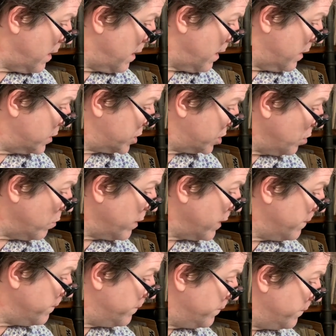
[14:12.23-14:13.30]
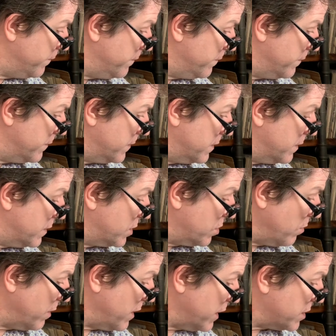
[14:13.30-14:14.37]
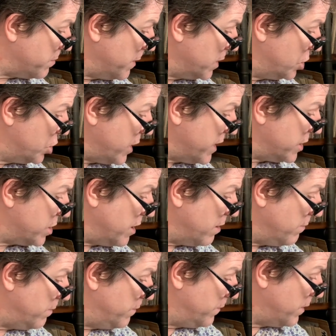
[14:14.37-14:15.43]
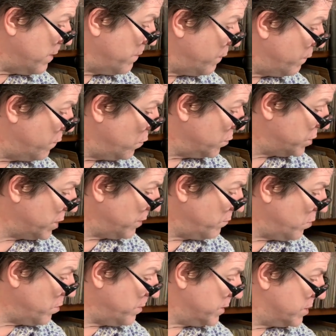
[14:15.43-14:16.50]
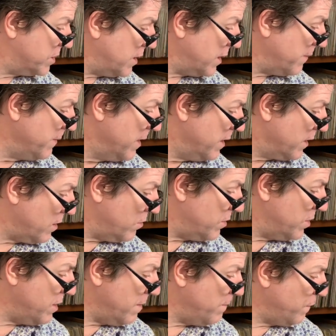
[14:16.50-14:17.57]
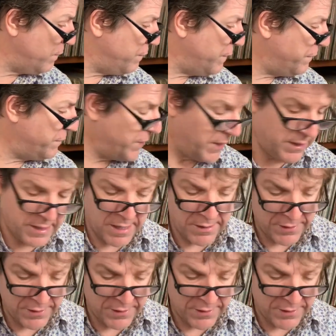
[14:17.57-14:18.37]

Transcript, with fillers: uh, sorry, sorry, that's my jazz album, number 14. What am I saying? Go to number 15 now.